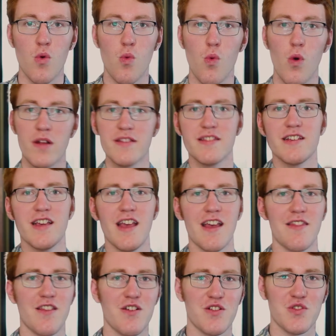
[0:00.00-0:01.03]
Once
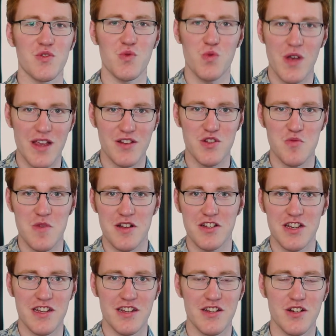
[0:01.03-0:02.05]
again, there is way too much
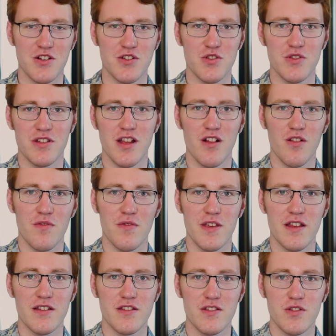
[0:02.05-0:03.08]
in here to delve
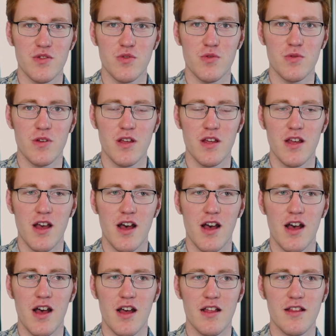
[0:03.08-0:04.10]
into
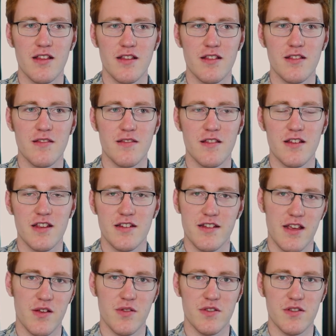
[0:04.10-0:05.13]
the
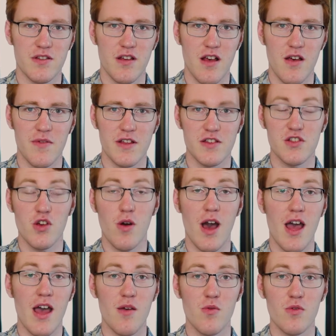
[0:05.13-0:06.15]
details of it. So
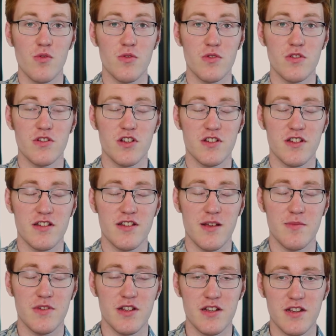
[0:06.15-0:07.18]
I will just
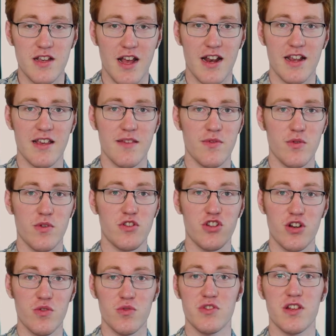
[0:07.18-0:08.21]
attempt to kind of give you a
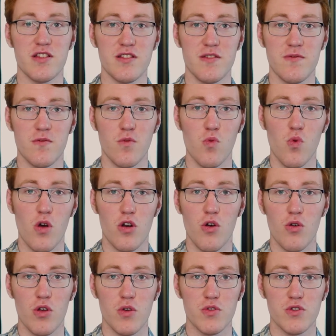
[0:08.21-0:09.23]
general sense of what
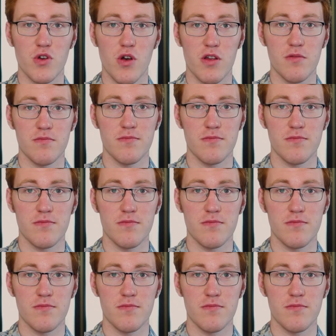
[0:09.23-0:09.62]
all goes on.